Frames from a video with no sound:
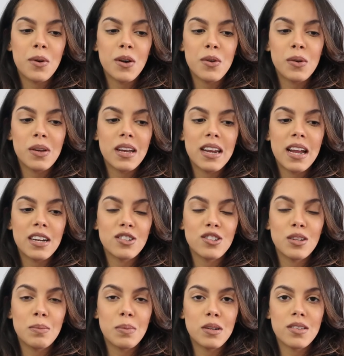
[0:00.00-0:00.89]
where you could
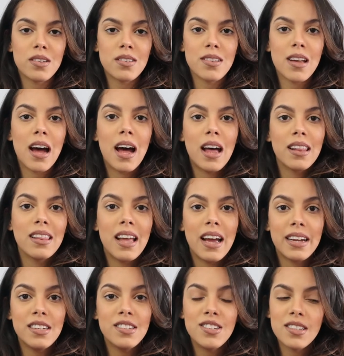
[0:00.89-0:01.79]
actually purchase
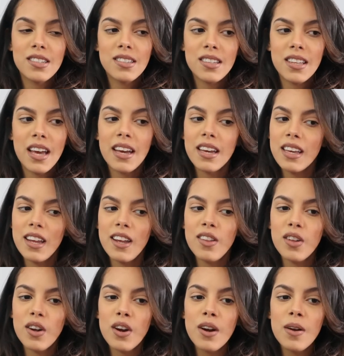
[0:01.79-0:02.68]
online just yet
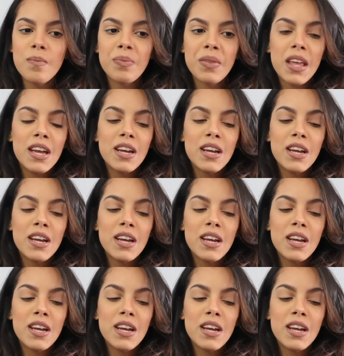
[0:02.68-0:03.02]
either.